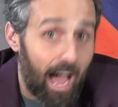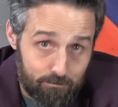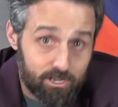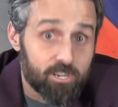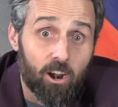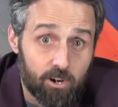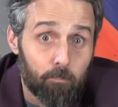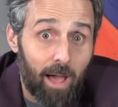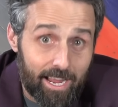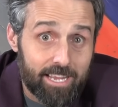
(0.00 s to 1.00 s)
I'm starting to
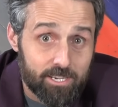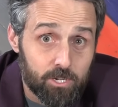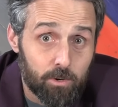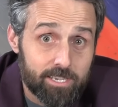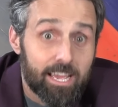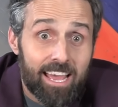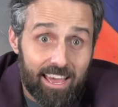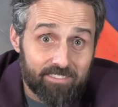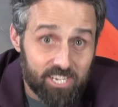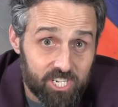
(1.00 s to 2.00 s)
buy into it,
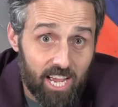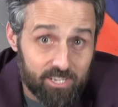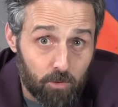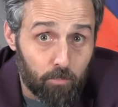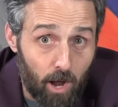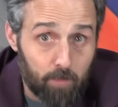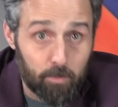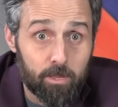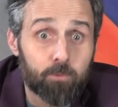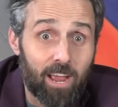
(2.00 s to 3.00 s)
and the Jets are
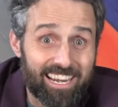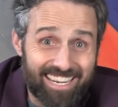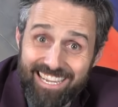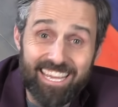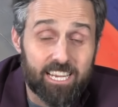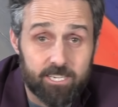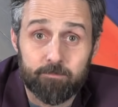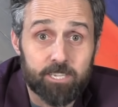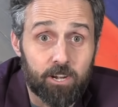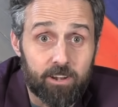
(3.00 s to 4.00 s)
probably ready to kick
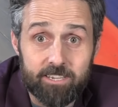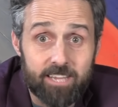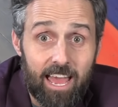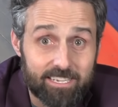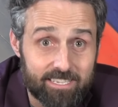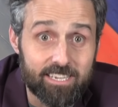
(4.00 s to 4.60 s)
some serious ass